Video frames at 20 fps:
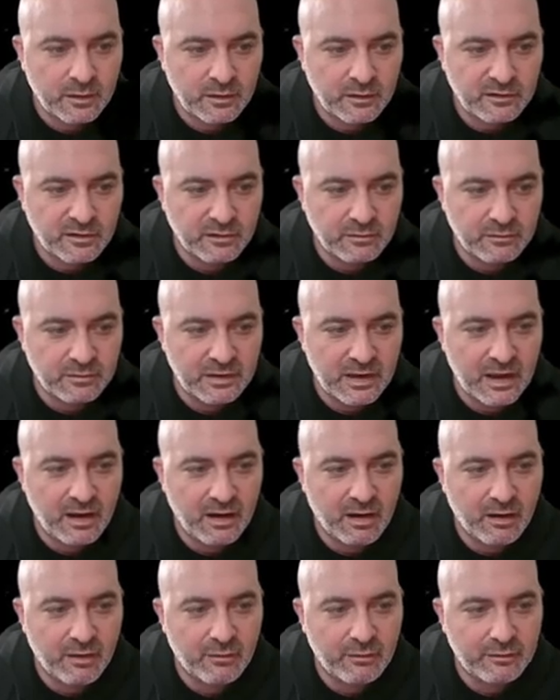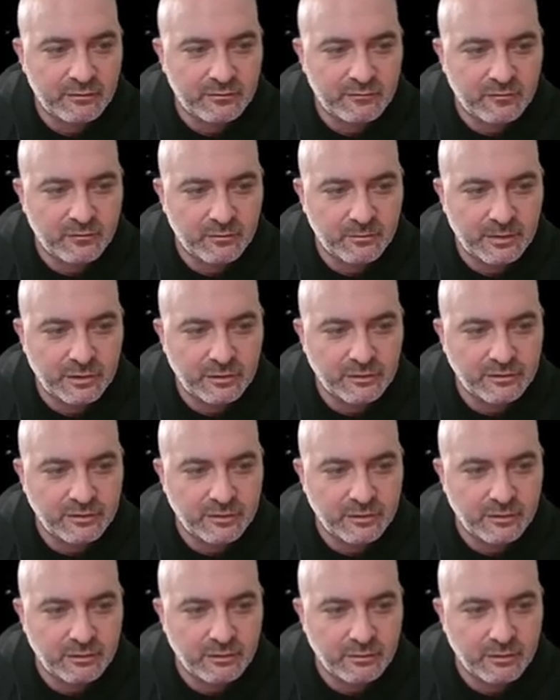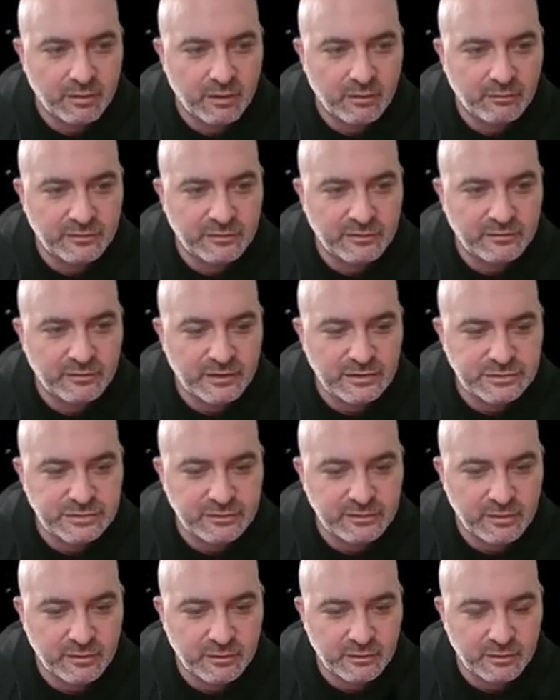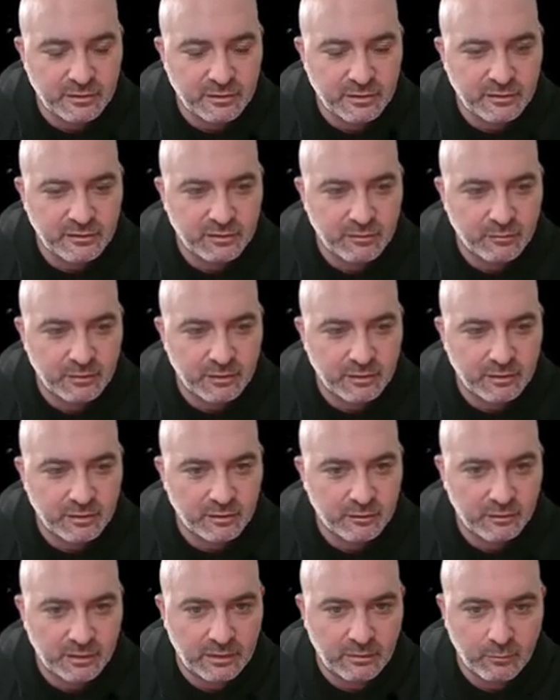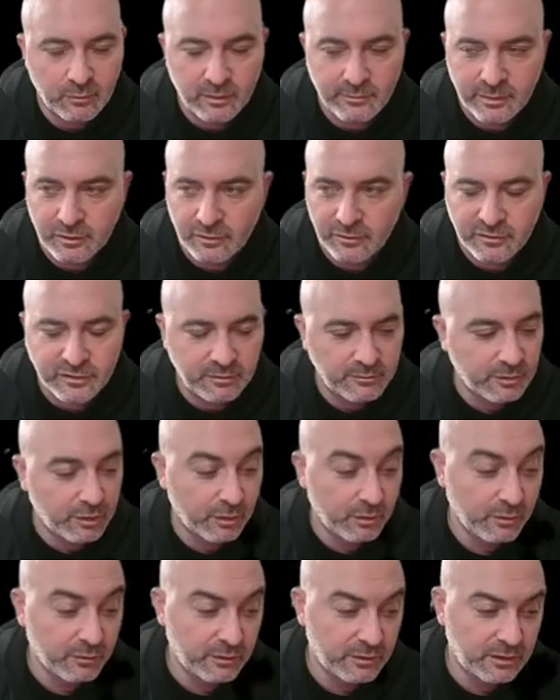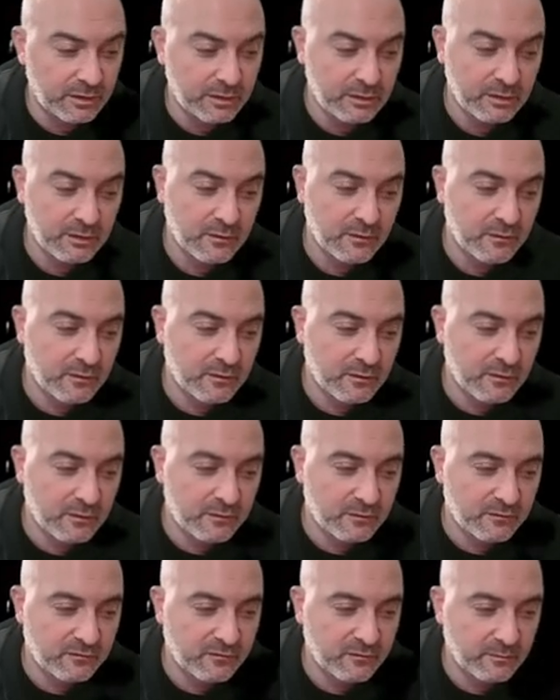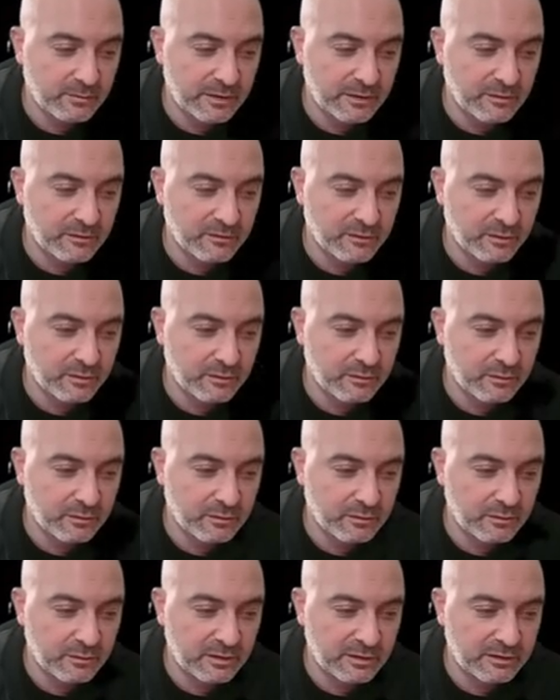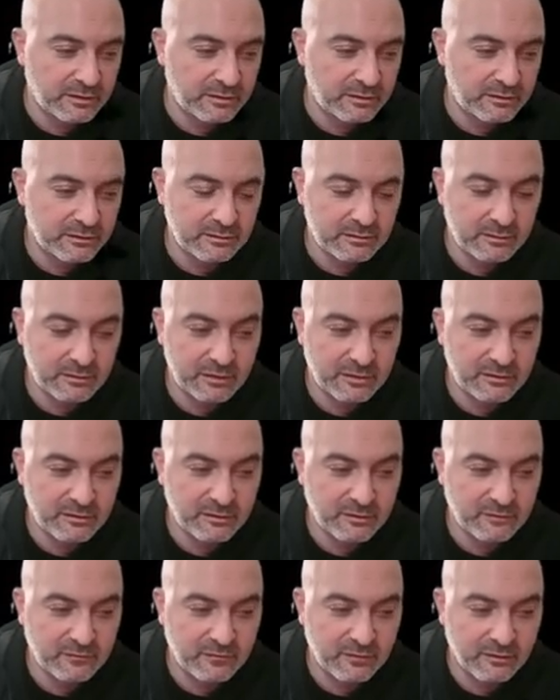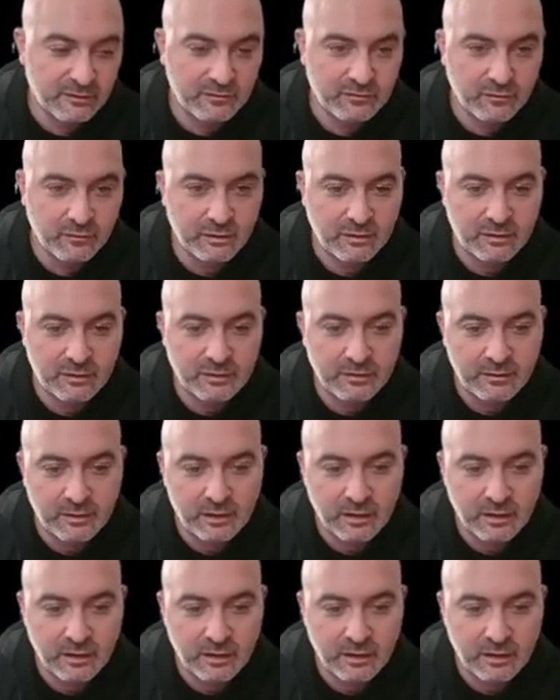So now, 2-meter zone, always a danger zone unless you're one of the Korean women who seem to own the 2-meter zone like it's their territory.